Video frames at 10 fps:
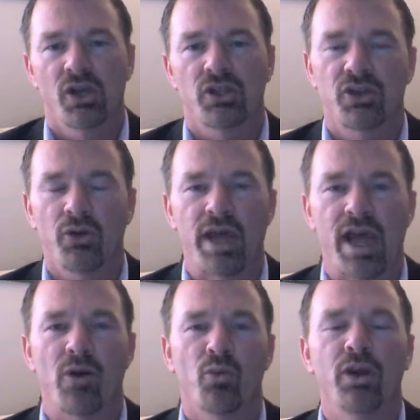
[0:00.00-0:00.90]
so
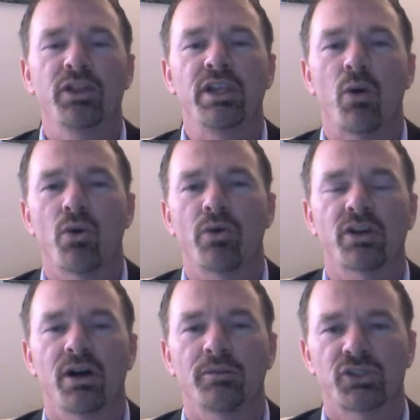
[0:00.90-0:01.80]
that when the order
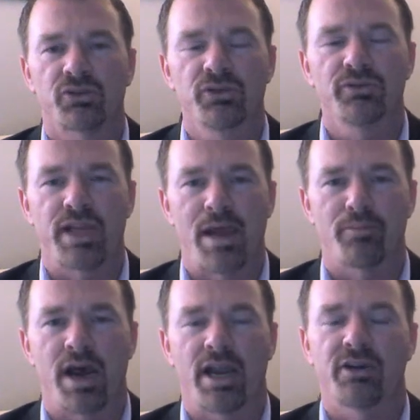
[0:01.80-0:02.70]
comes through for that
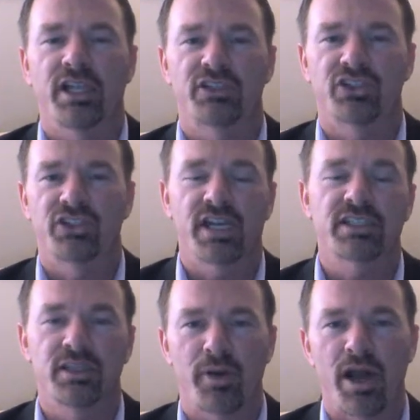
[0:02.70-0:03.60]
buyer, it
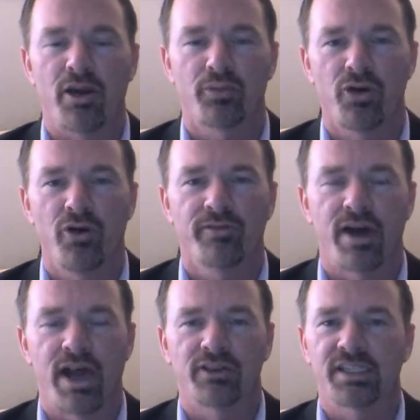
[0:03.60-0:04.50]
checks the buyer
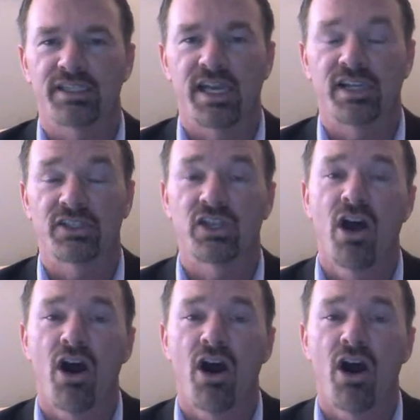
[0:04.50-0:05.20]
profile and it says,